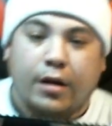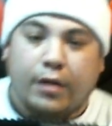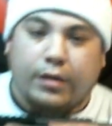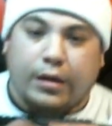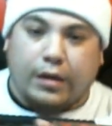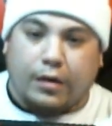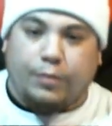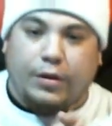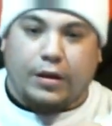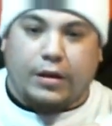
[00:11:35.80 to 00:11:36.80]
the
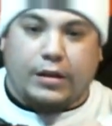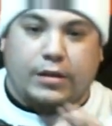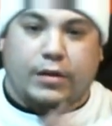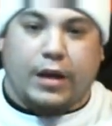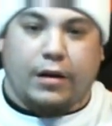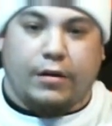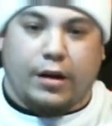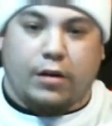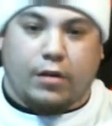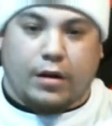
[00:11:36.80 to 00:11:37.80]
ability to carry
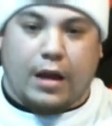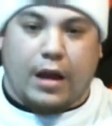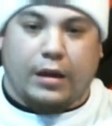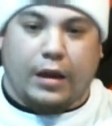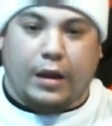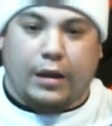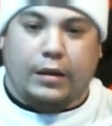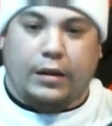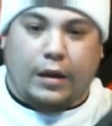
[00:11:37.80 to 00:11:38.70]
your Glock in